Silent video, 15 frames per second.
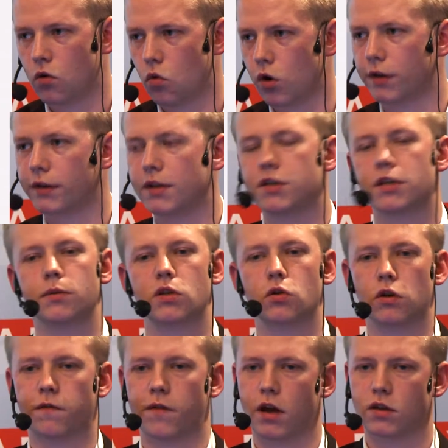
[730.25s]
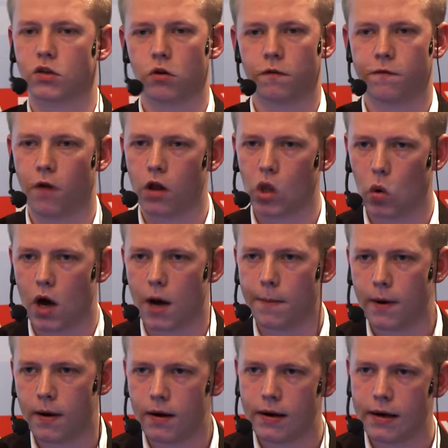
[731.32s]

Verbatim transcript: or at least some sort of answer or follow-up.